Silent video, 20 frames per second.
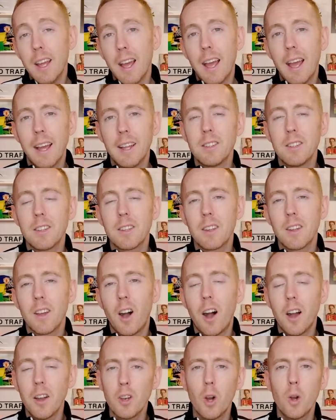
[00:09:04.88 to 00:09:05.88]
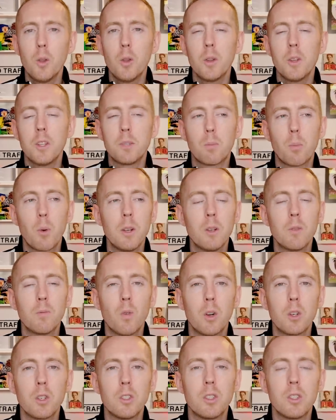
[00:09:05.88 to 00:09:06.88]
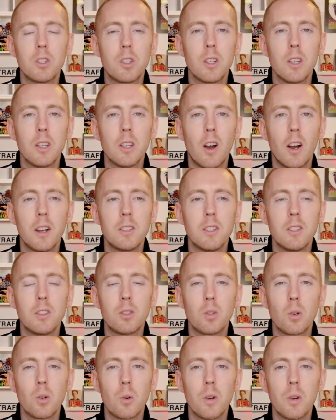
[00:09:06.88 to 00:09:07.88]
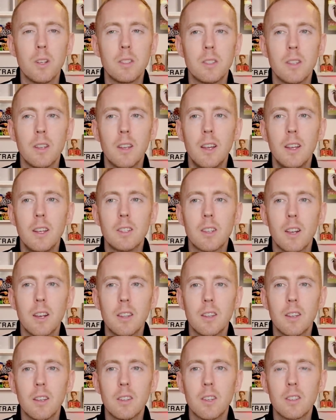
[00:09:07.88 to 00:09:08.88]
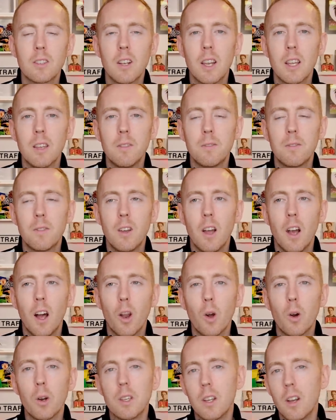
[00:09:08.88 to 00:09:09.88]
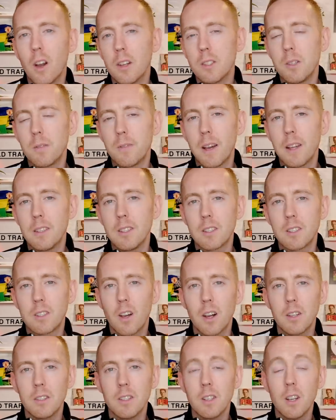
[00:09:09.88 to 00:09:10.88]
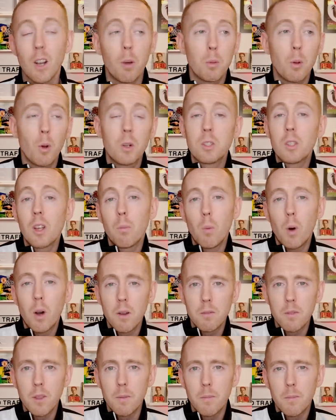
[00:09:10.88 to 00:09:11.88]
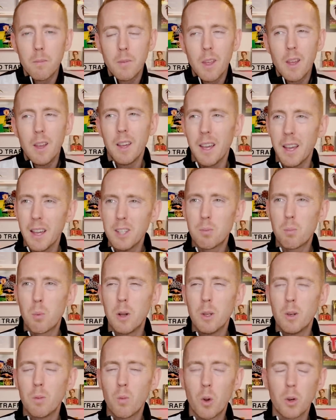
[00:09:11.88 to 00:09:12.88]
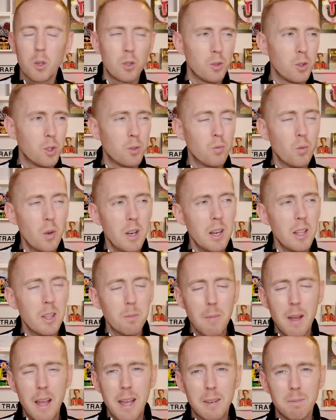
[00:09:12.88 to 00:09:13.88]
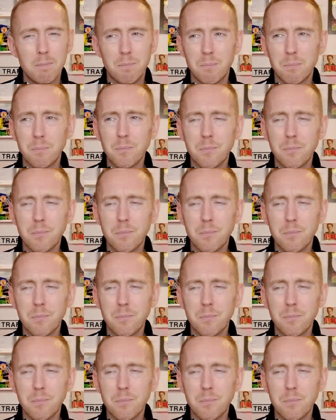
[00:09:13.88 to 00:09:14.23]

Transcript: And I know that this Brendan Rodgers to United story is something that doesn't leave a lot of United fans excited. And I'll be honest, I'm one of them. Is Brendan Rodgers really the man